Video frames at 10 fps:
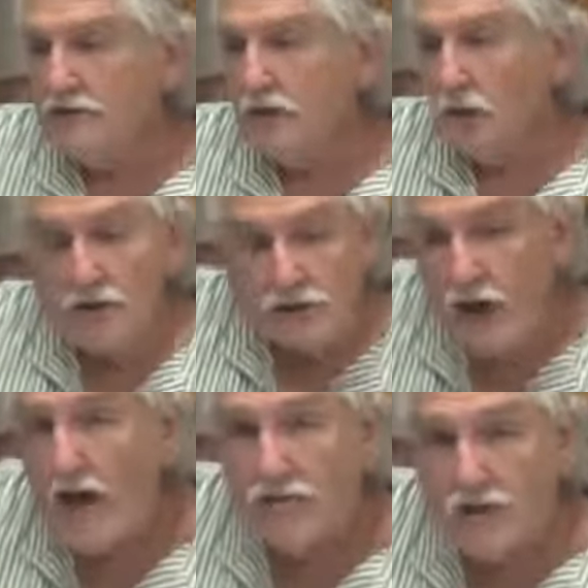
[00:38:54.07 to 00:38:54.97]
So it's
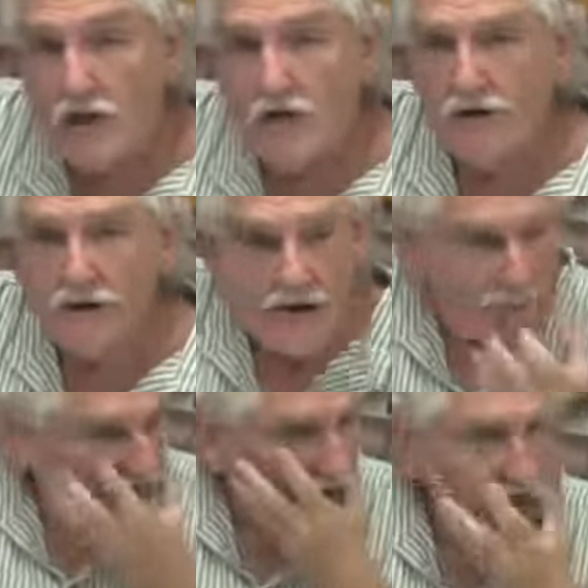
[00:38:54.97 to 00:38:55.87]
tough, you know, to get
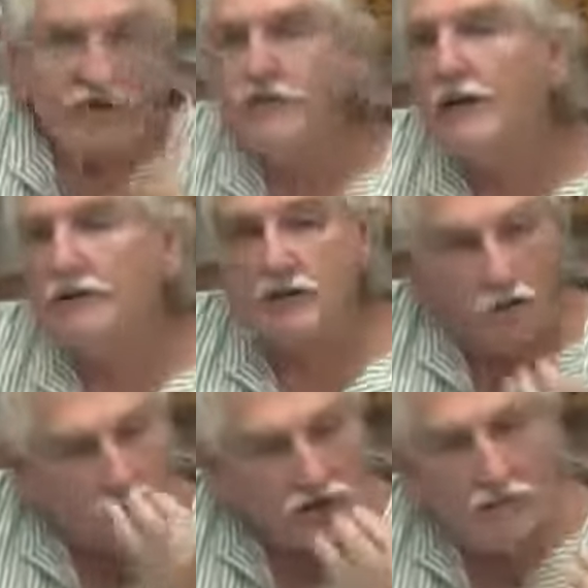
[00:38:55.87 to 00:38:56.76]
up here and do this
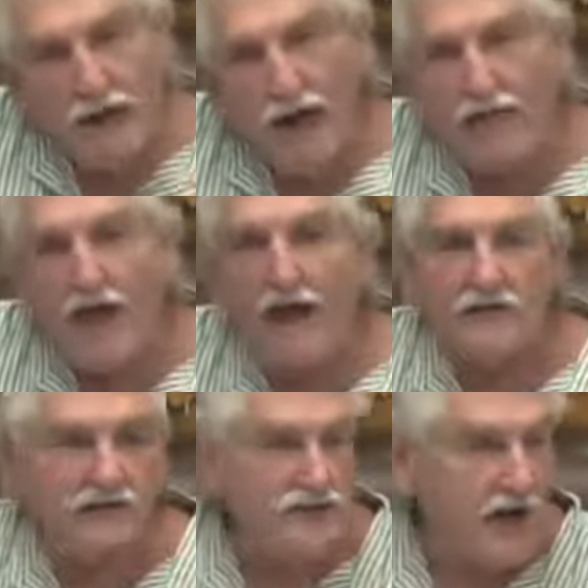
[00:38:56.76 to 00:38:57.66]
and wash your mouth out
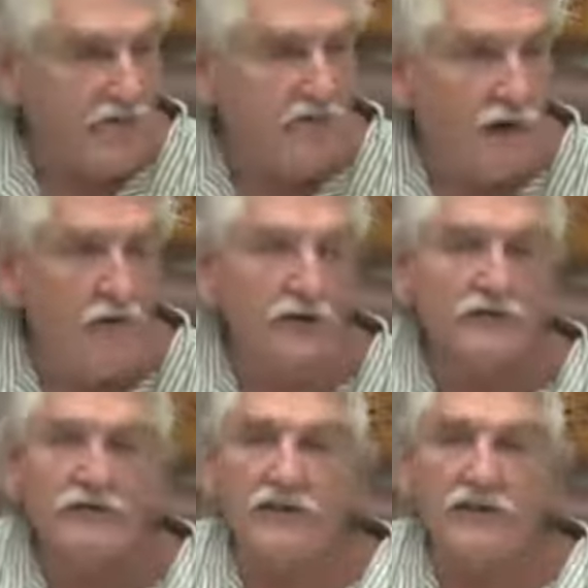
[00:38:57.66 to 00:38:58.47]
and stay focused.